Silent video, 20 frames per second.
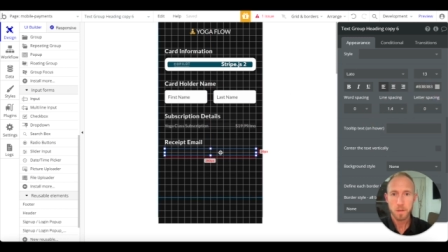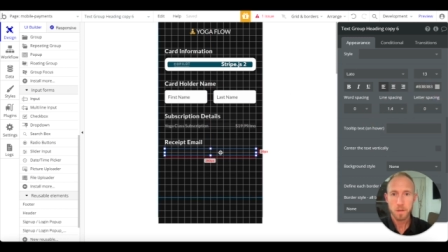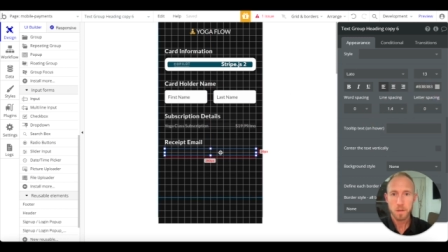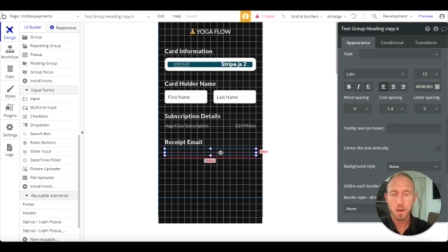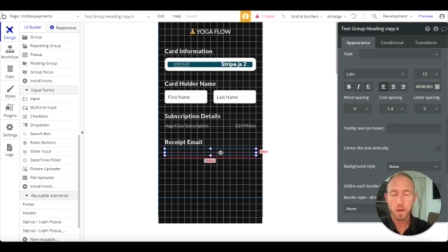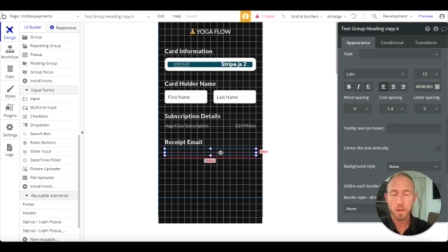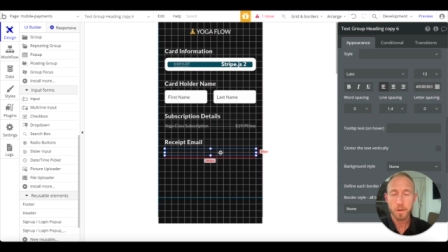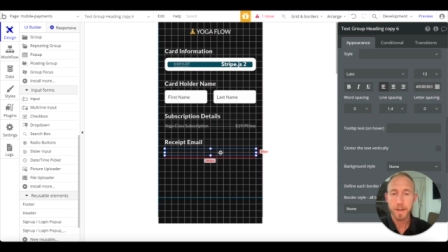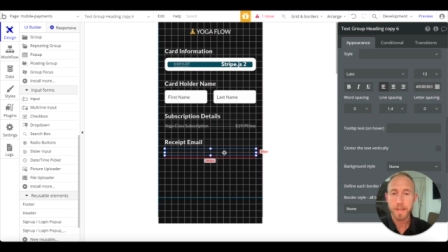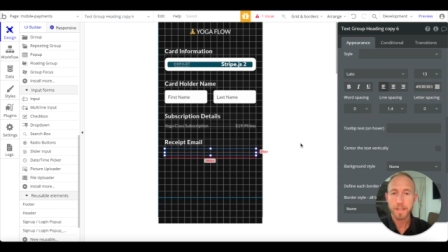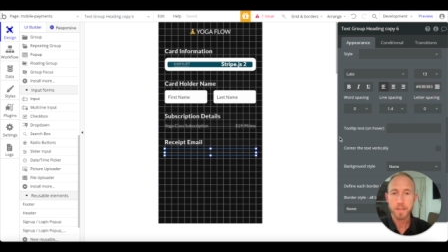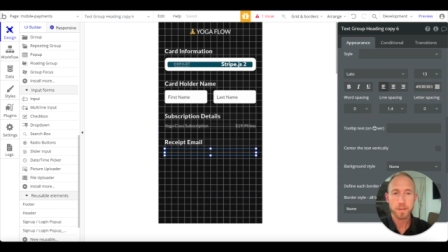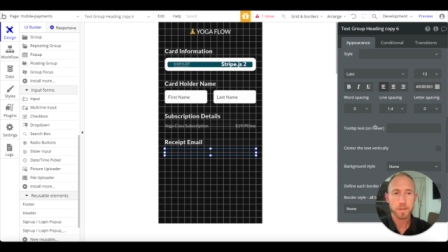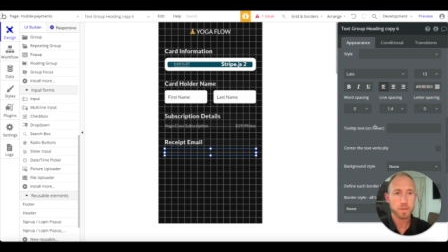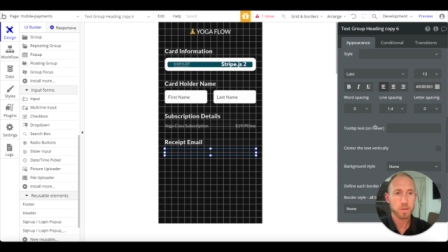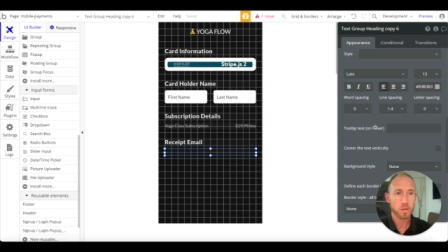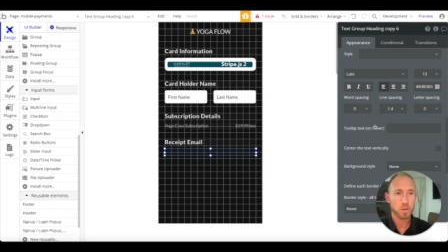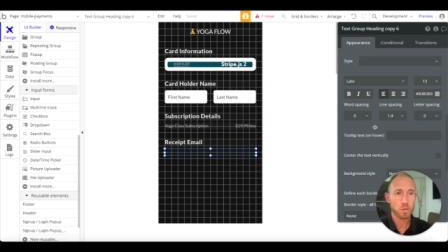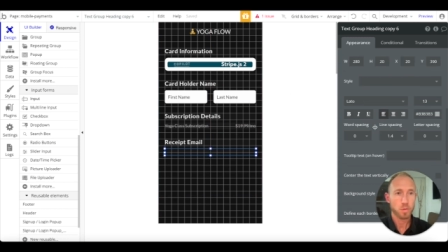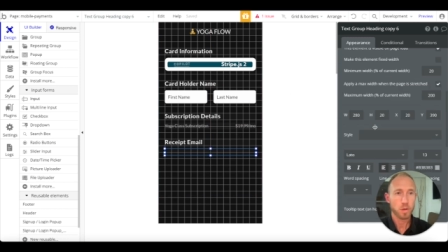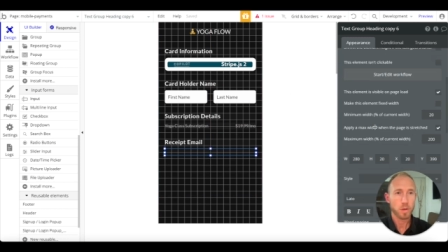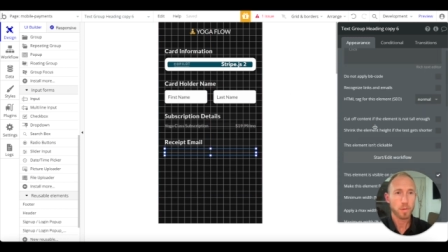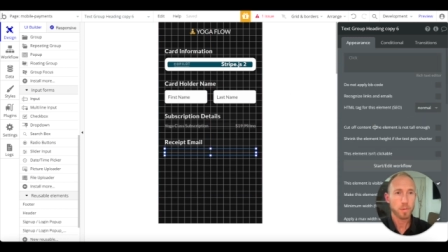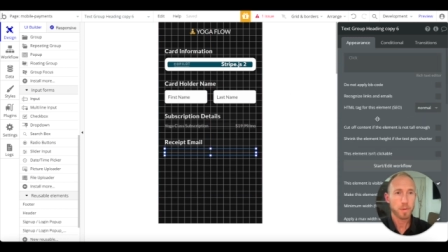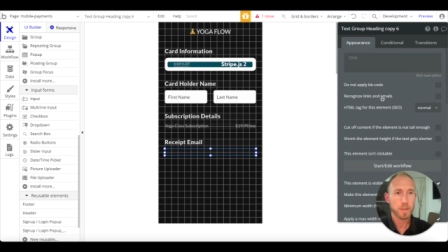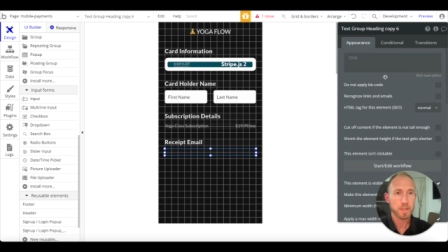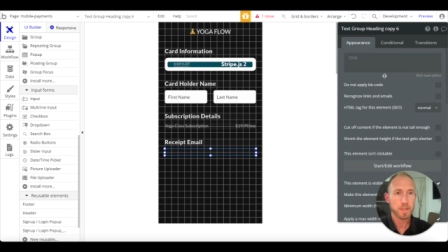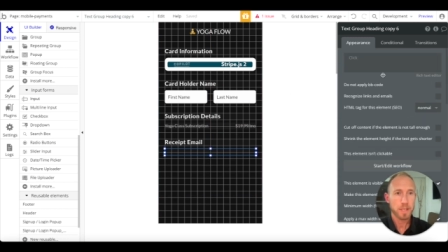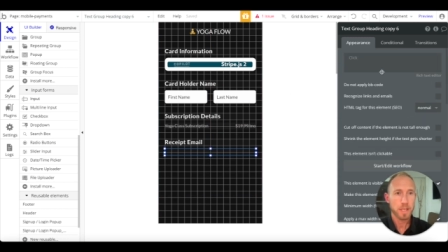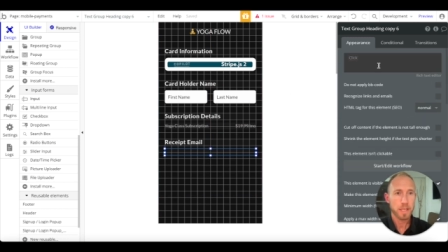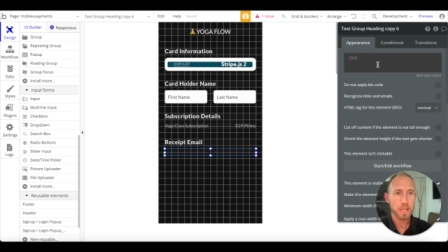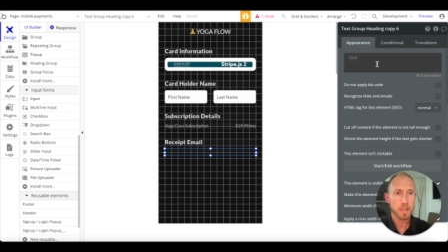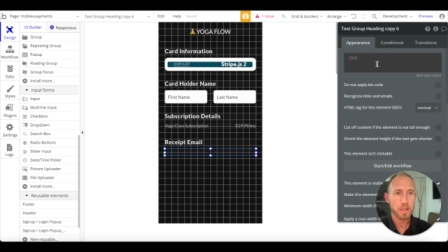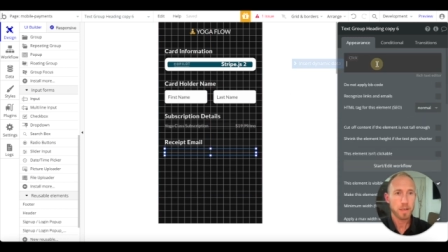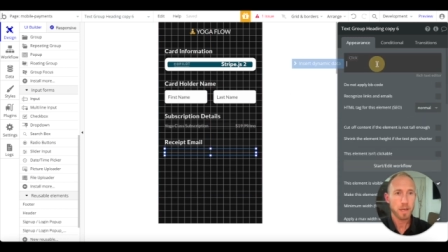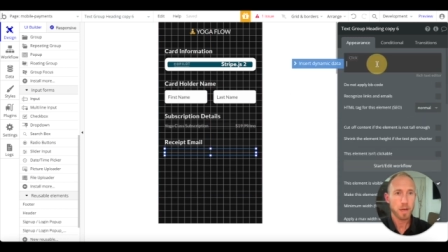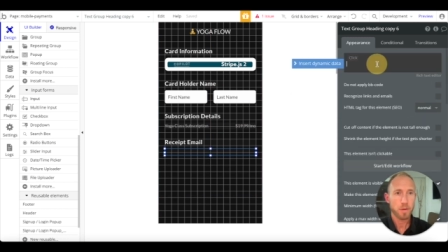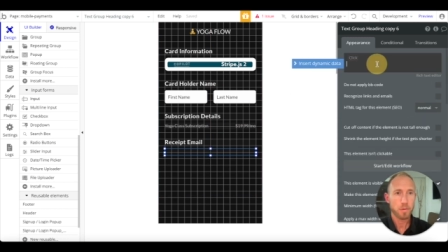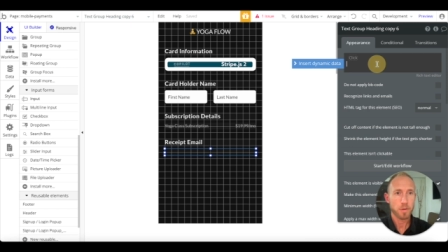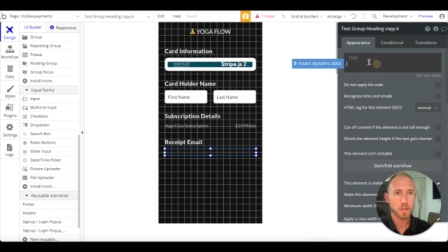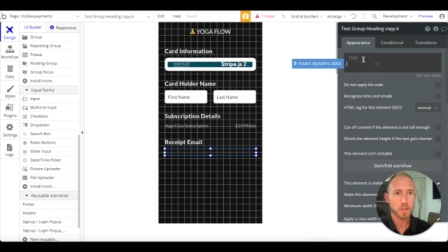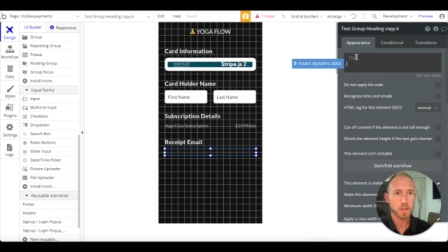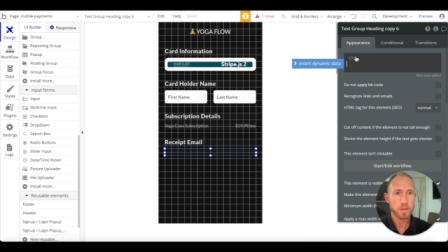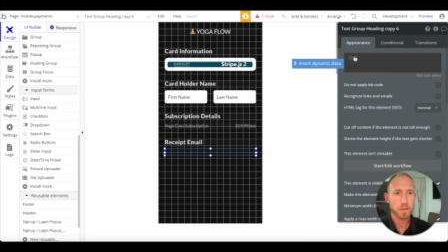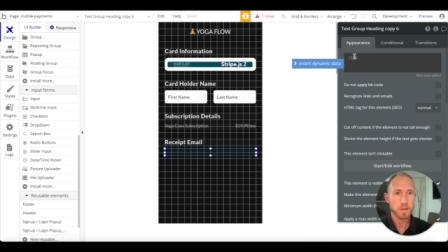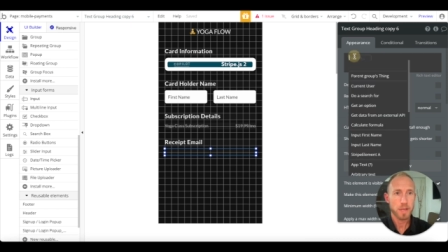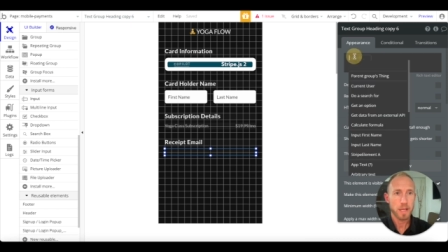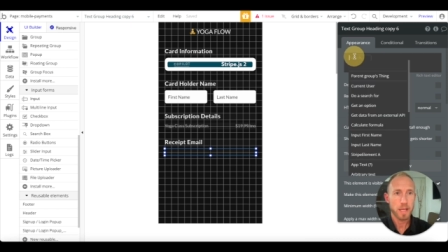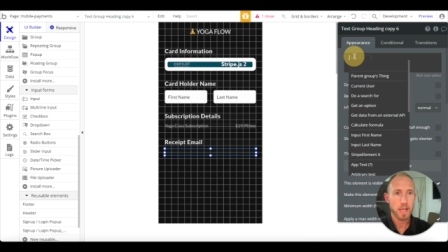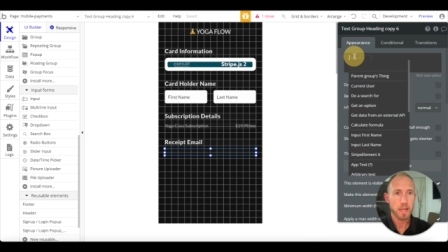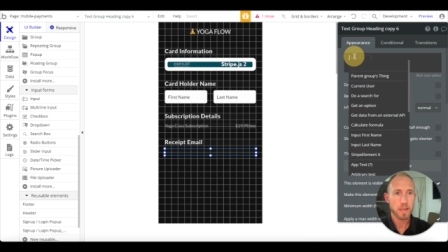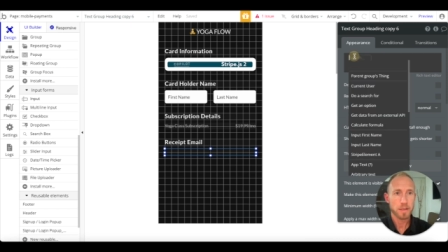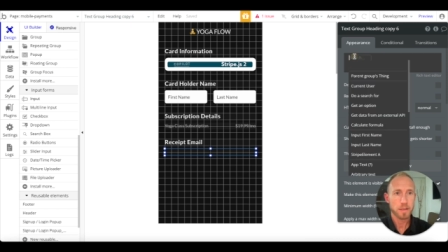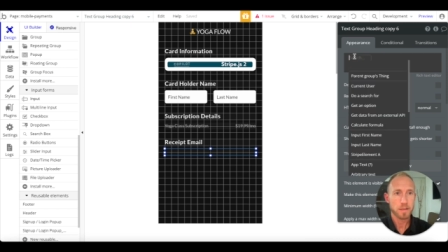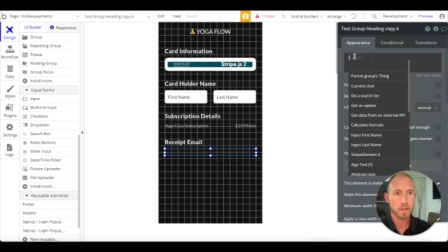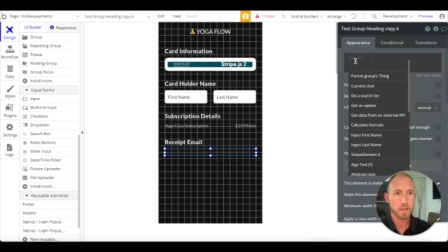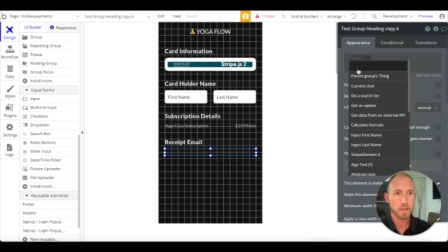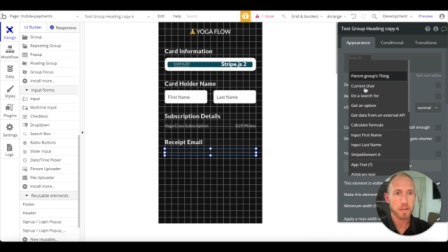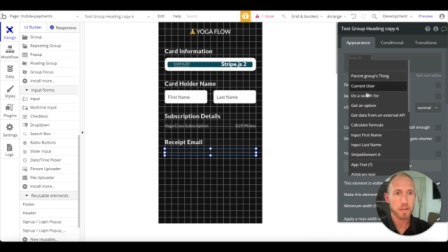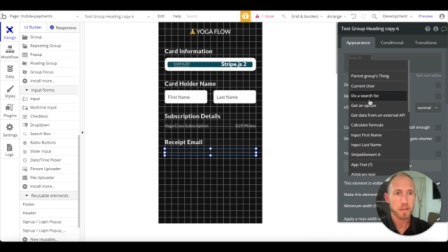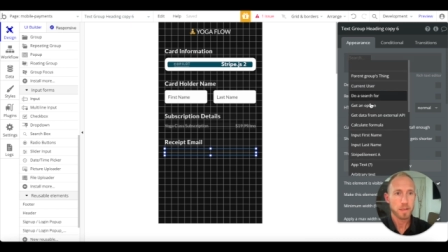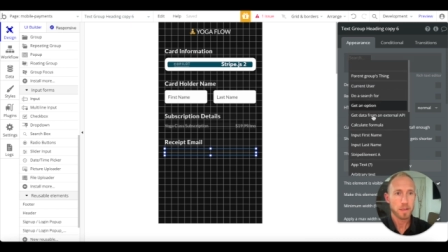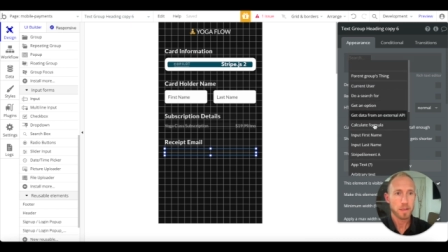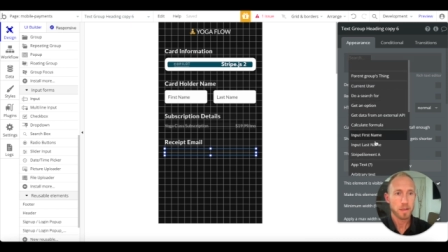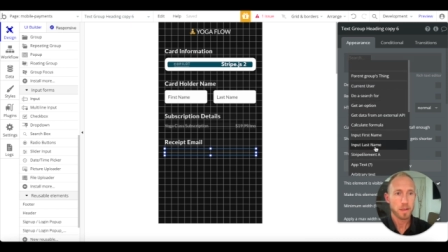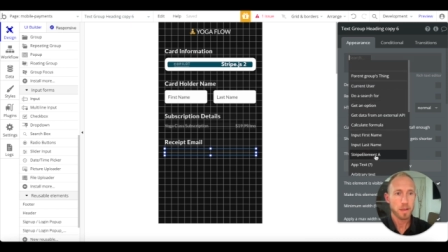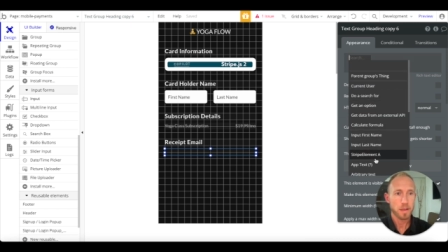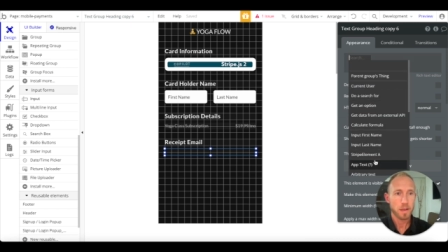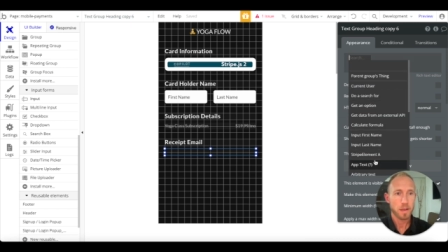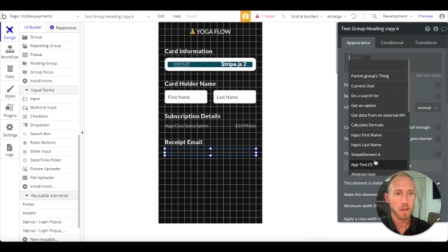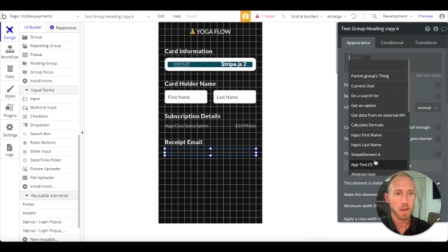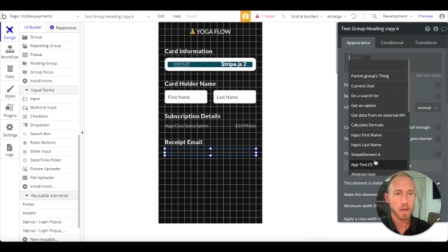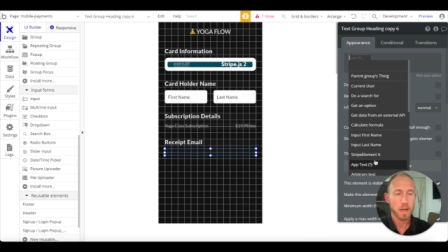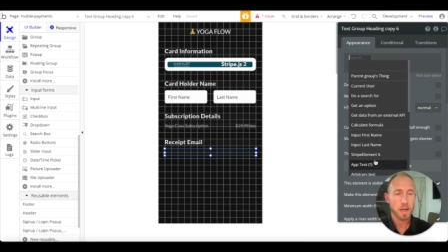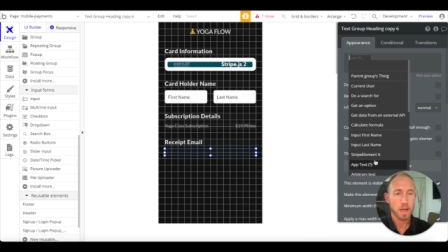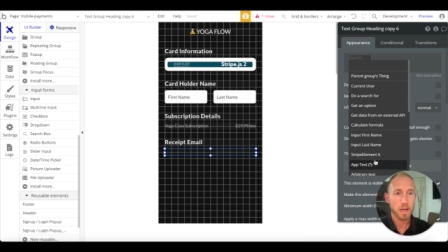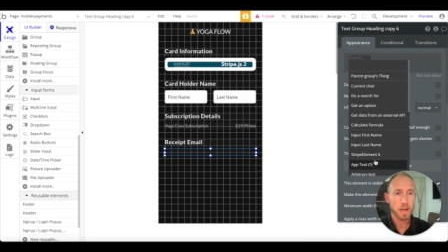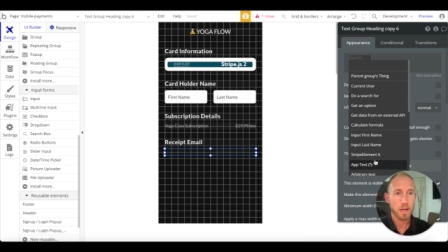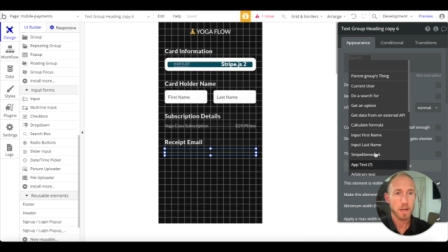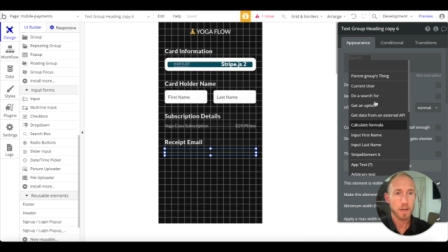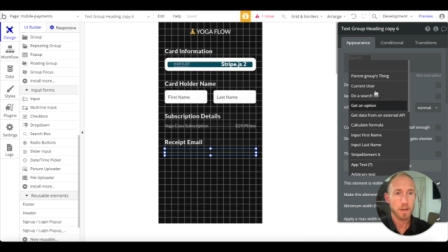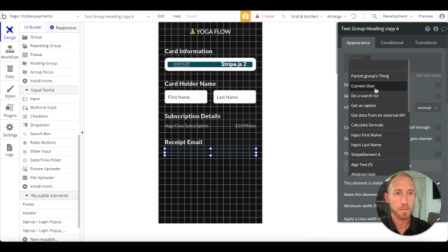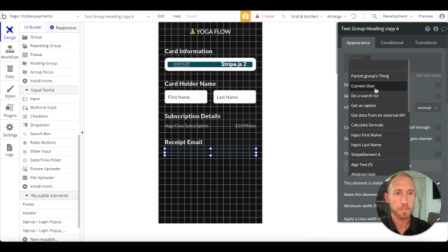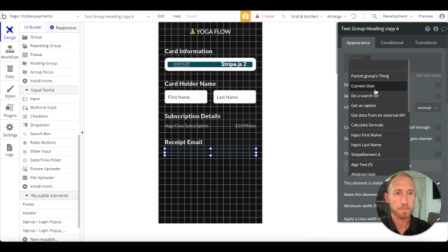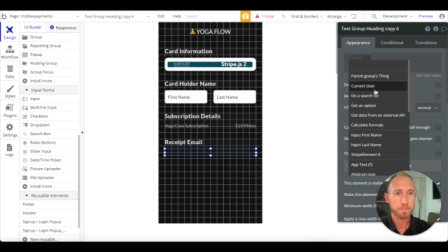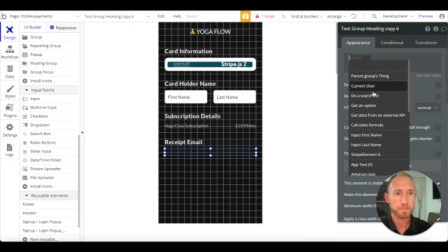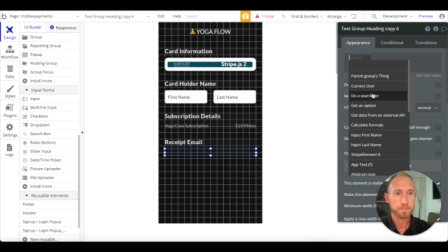All right, so what I want to say here, I want to say, um,